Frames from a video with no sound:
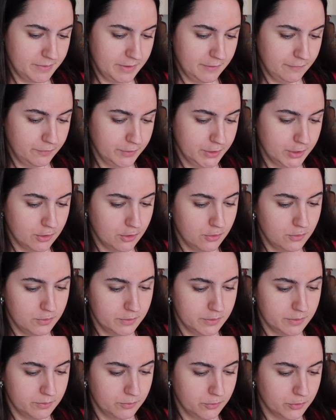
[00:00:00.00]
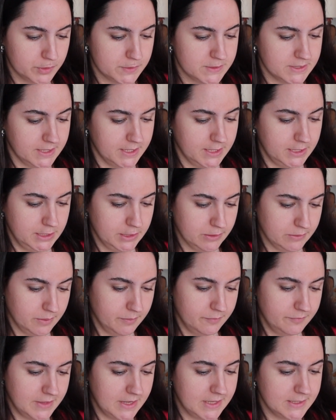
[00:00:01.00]
If we go more to like
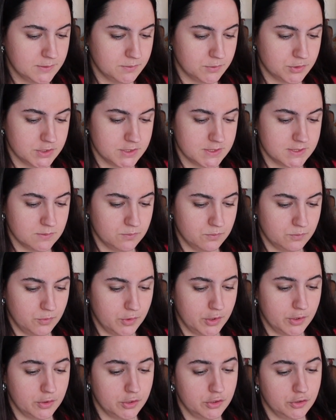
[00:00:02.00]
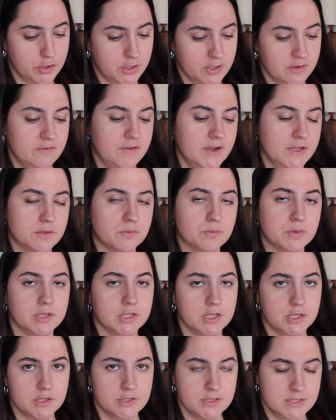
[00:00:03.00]
Europe flights, which is where you're gonna find the
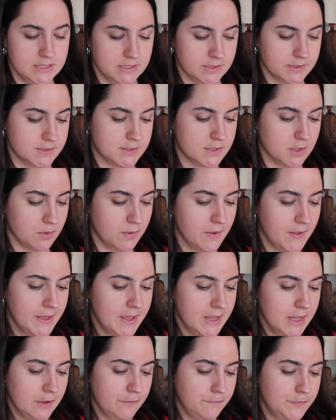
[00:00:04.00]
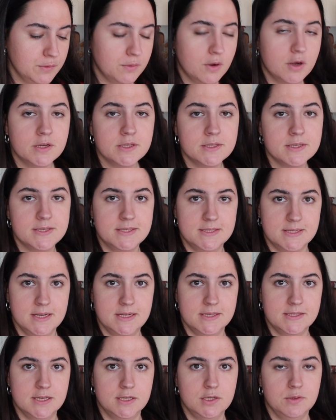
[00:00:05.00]
really good deals. So if you are in the
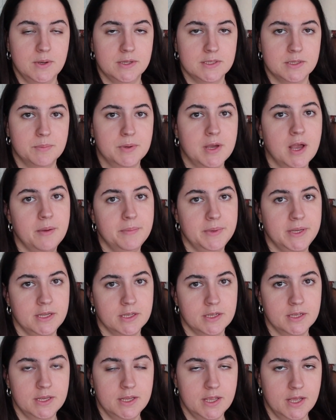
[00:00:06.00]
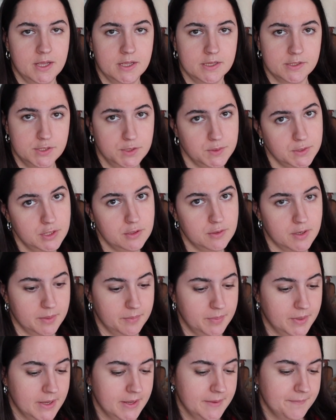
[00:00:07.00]
States and you end up coming to
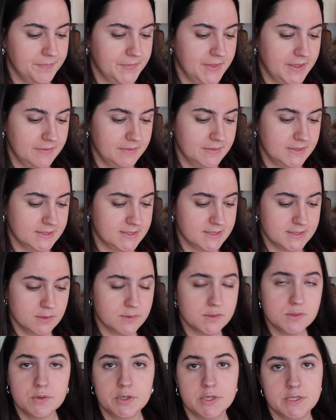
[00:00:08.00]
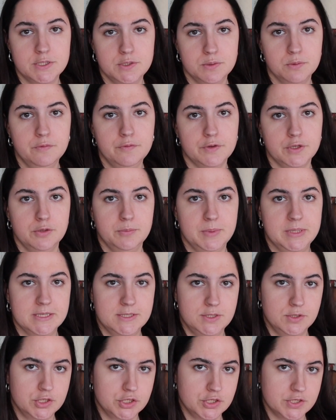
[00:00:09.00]
Europe, then this is also a good tool for you,
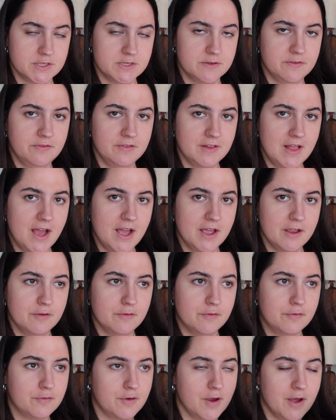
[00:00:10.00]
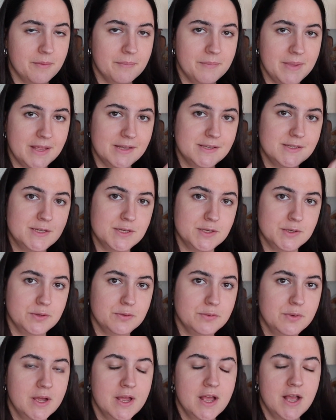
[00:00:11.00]
because you can just fly from and
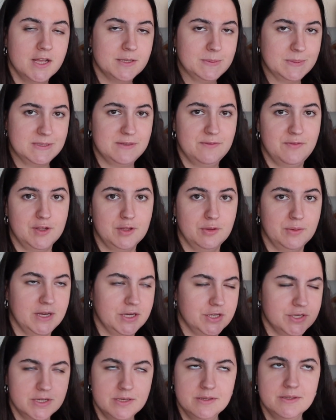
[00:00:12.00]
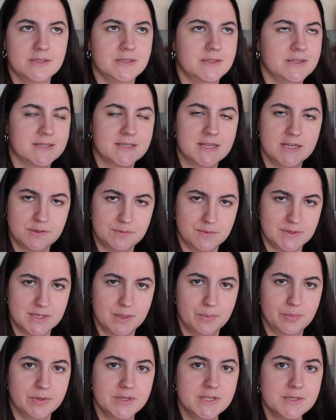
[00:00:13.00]
to a specific location, in this case, for
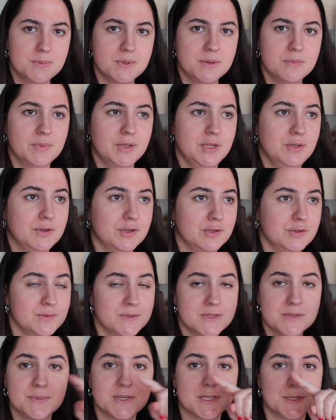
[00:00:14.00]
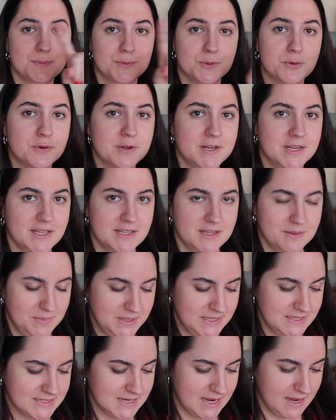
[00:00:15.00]
example, Lisbon, but you can do some exploring in the
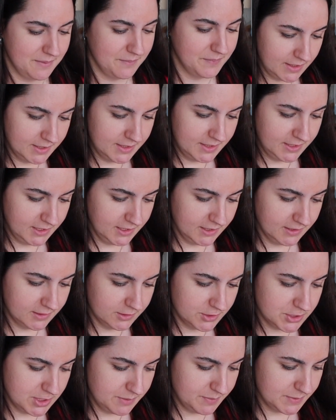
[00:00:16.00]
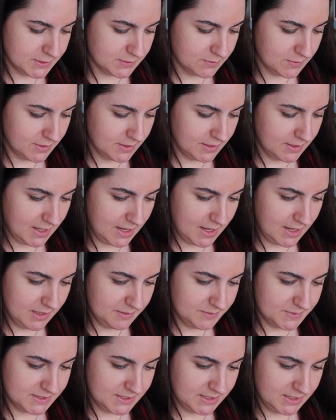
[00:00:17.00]
meantime. I think the cheapest one
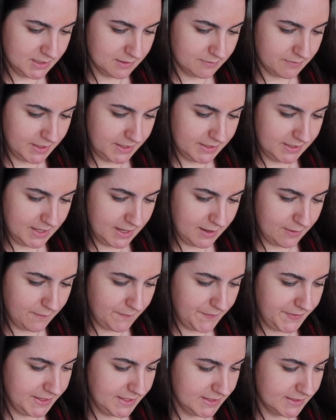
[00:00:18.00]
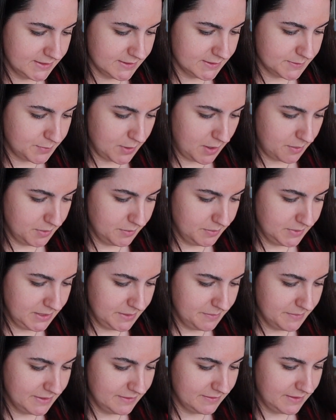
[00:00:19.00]
I'm seeing right now is
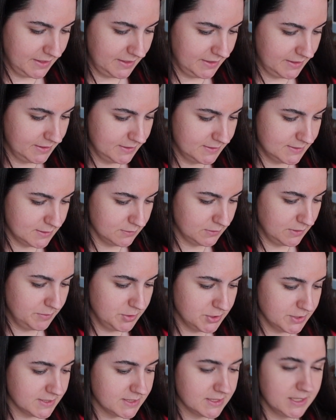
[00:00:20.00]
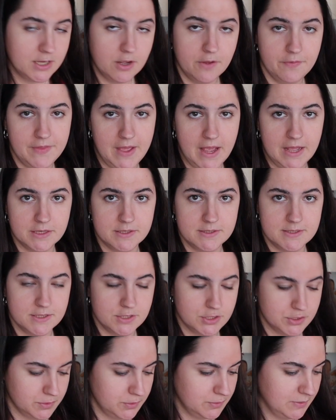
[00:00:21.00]
probably Madeira. So let me just click on that
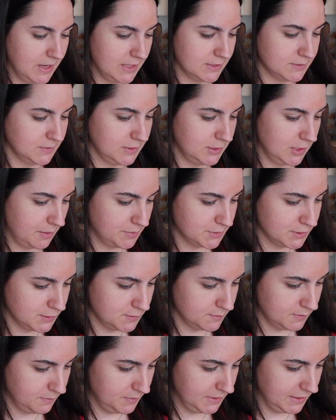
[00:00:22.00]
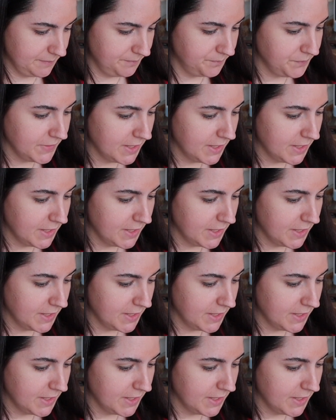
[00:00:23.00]
to show you guys what the options would be.